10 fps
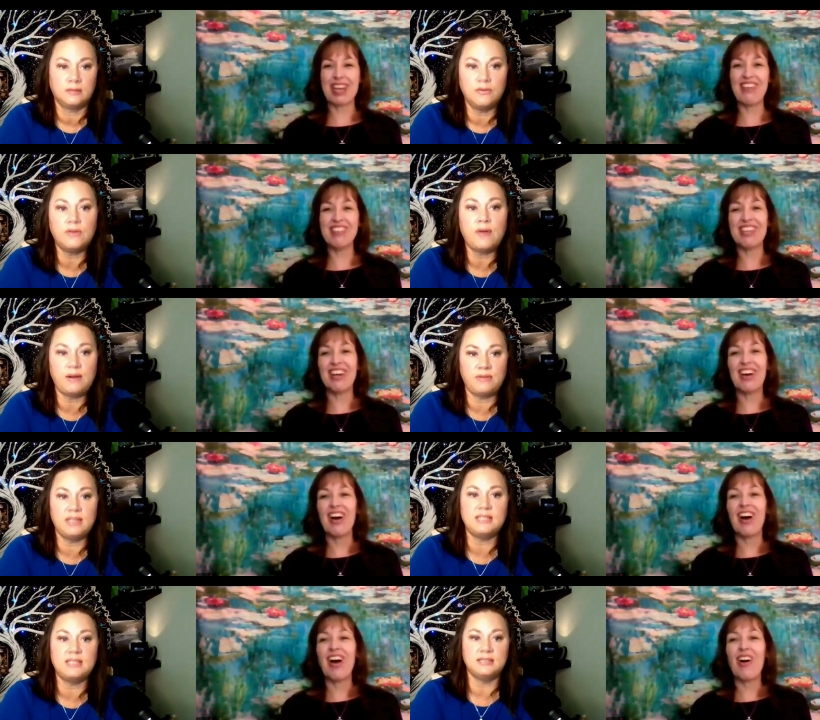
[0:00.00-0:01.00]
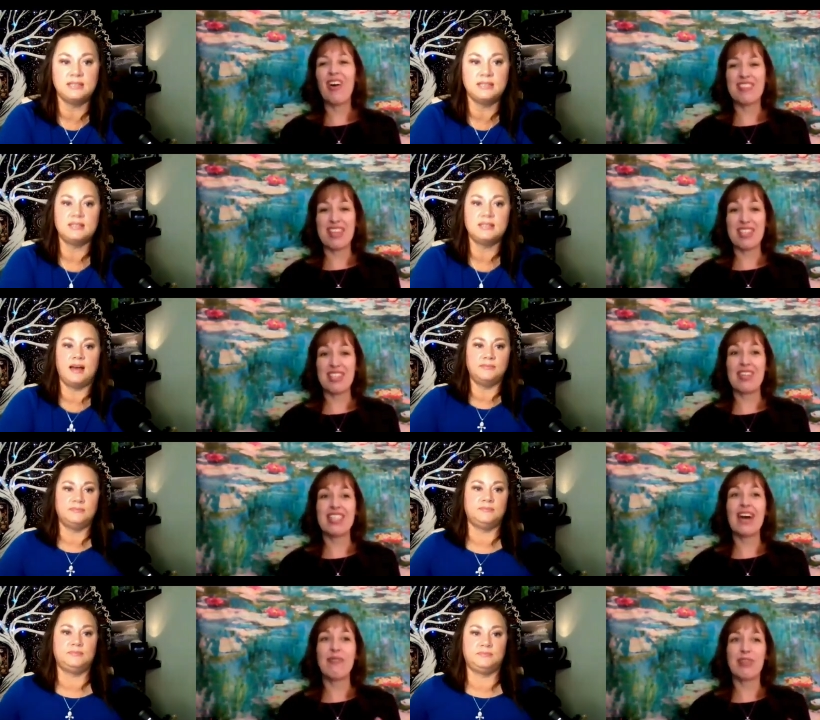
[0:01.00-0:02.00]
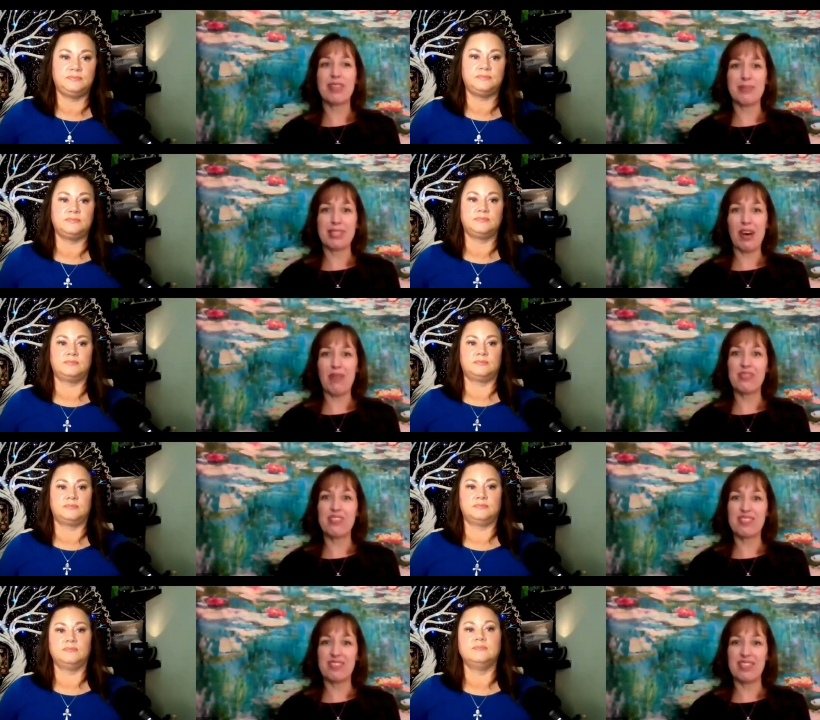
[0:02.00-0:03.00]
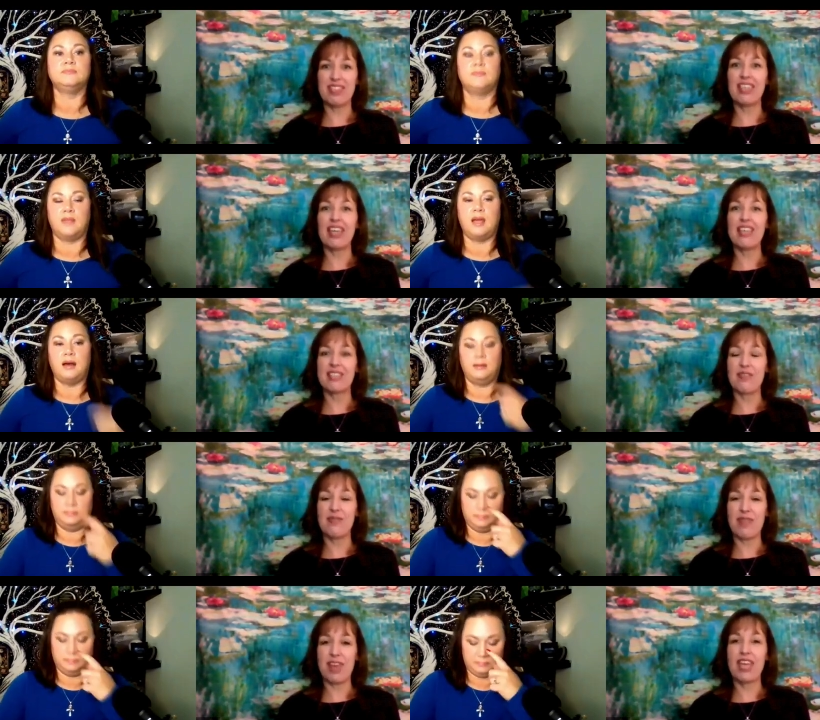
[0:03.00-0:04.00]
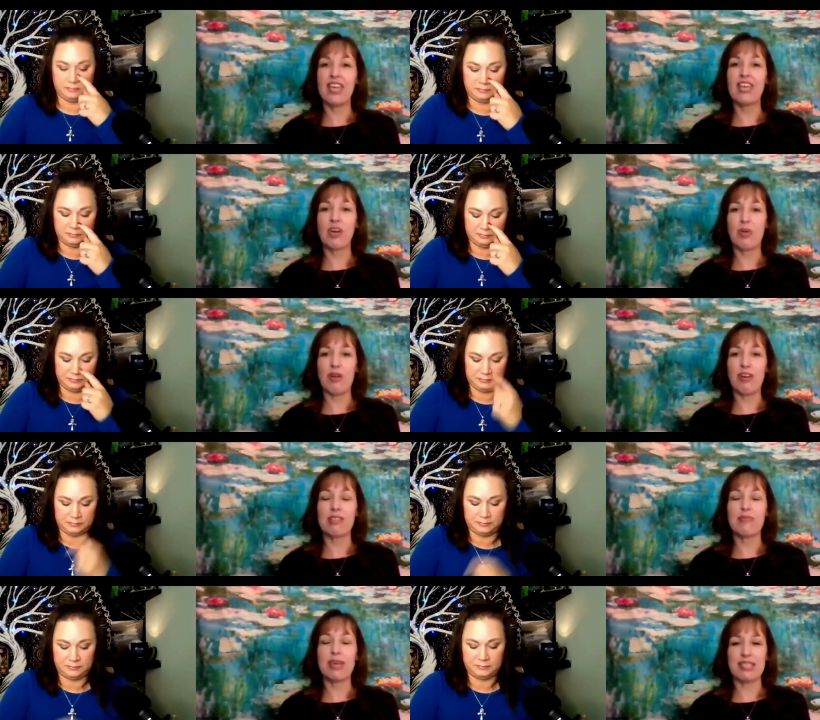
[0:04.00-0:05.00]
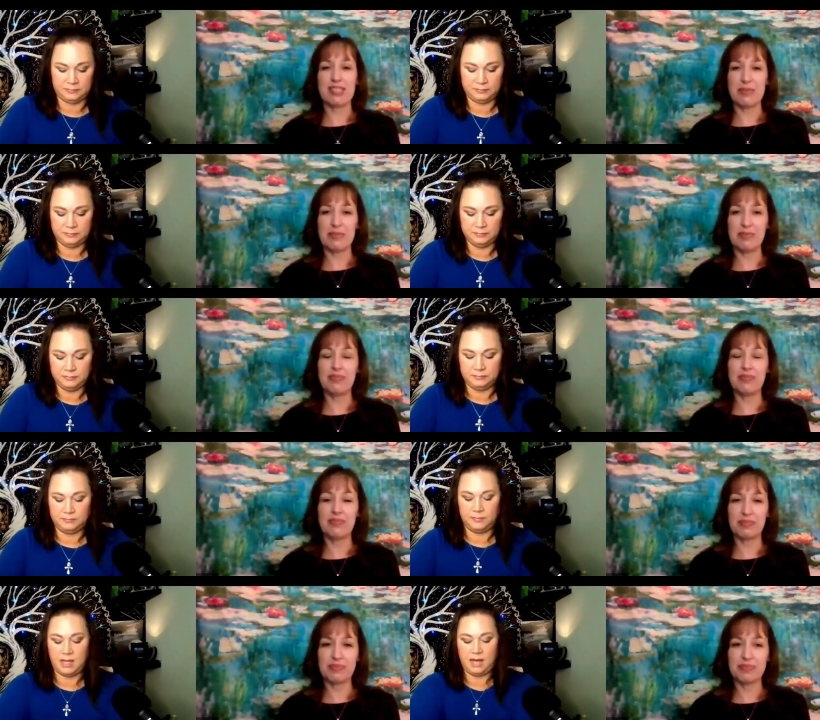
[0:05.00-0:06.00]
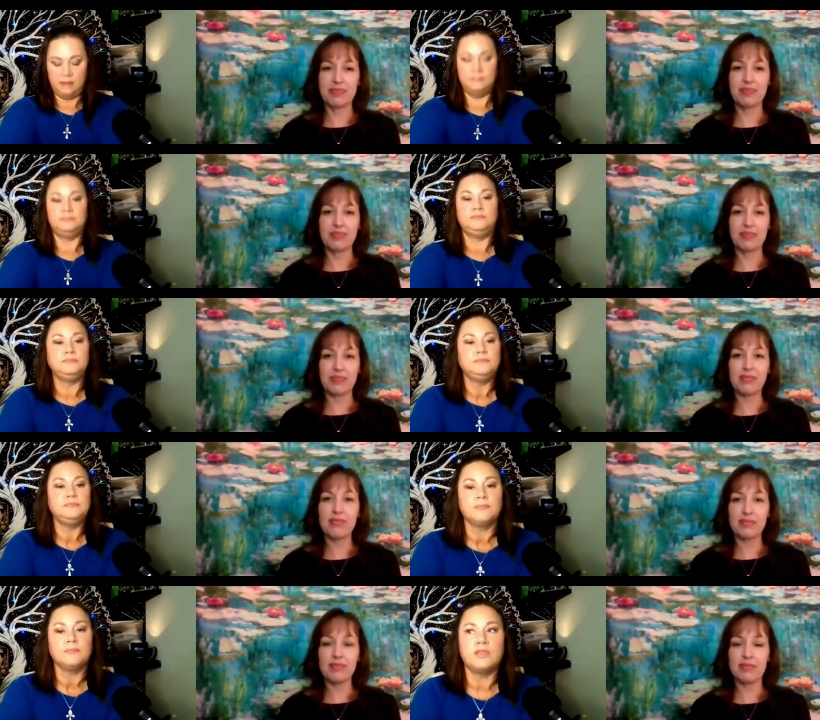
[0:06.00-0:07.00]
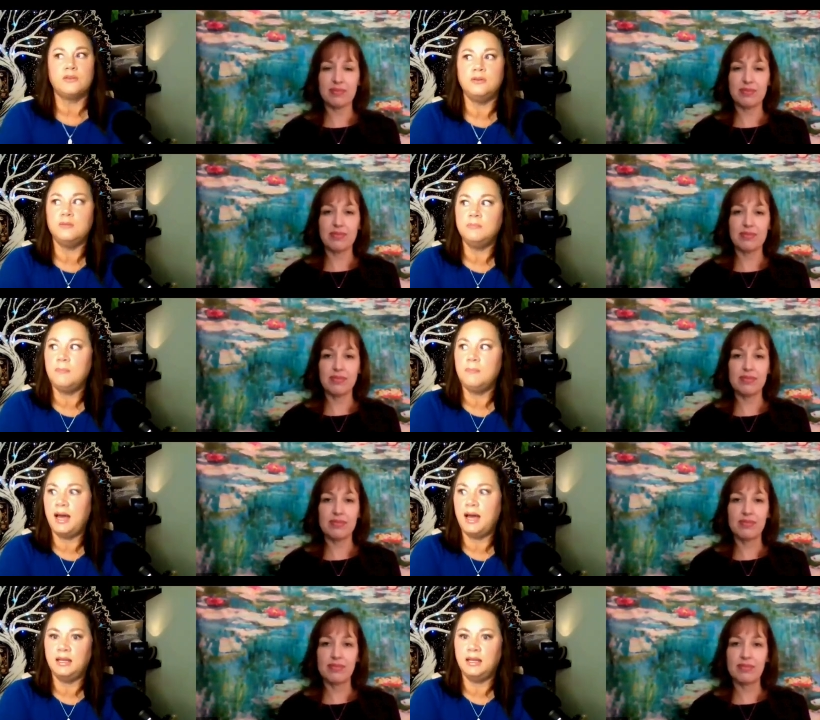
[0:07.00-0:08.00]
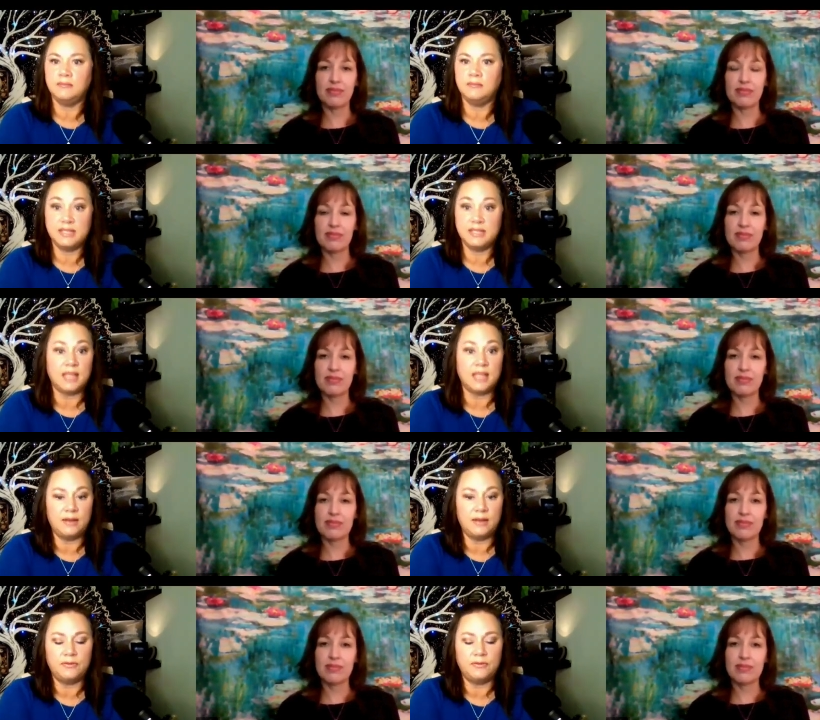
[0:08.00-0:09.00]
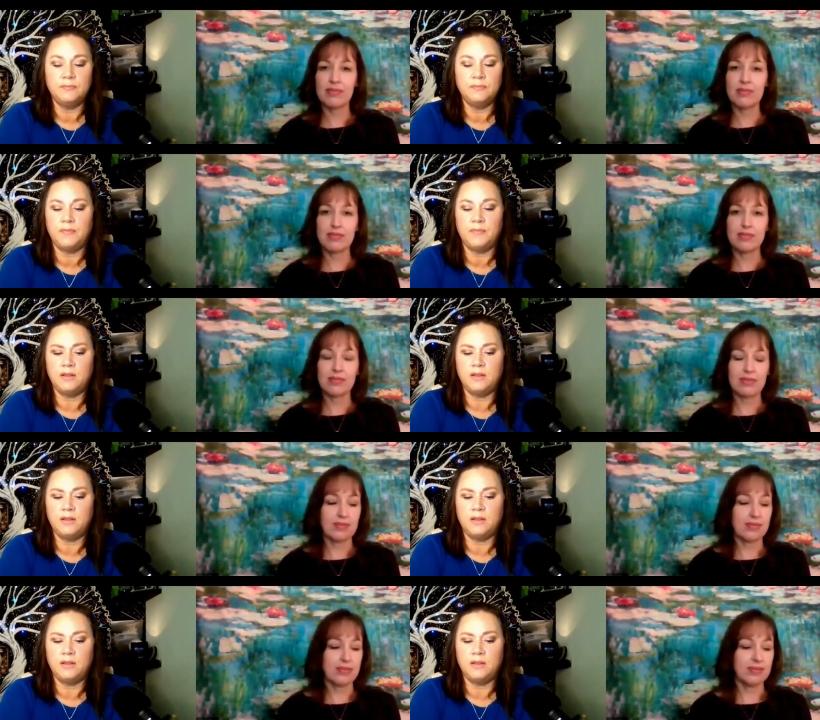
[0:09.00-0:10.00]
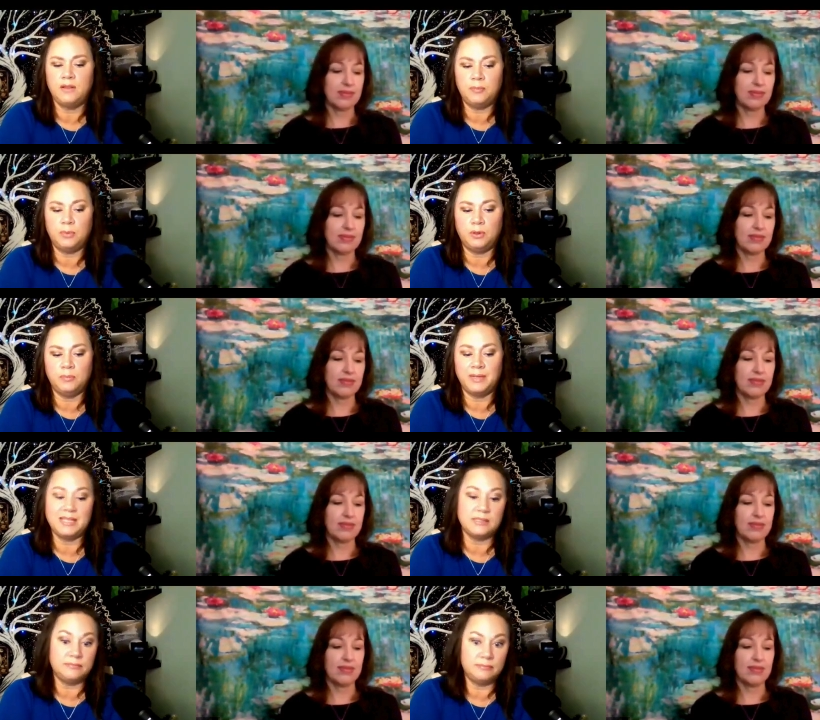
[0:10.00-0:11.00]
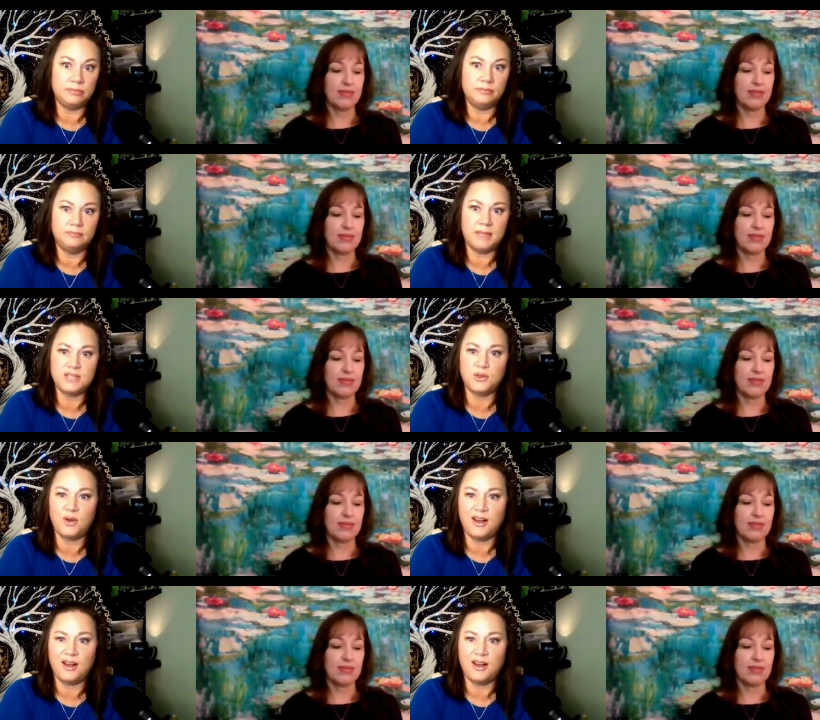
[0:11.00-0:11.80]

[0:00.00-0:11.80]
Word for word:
Speaker 1: from around? For the right reasons. Yeah. are they doing that for themselves? Yeah. Is it the ego or heart space?
Speaker 2: Yeah. Through my this life, a lot of people, because my soul